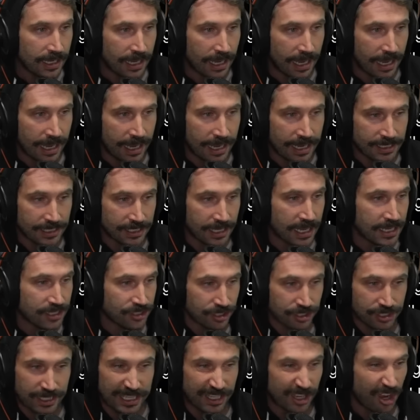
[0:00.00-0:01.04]
and and
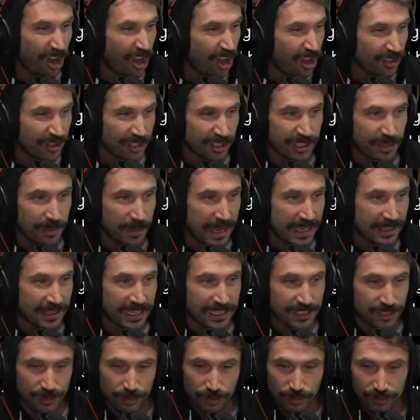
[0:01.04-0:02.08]
just like all the command
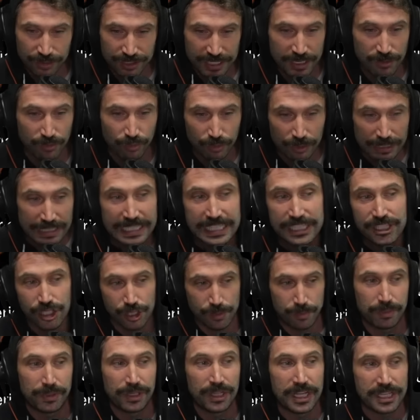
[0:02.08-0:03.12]
line tools and really
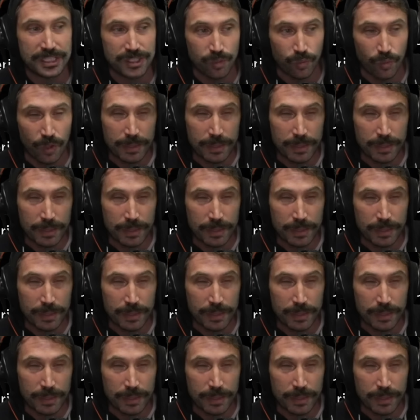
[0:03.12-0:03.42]
just plus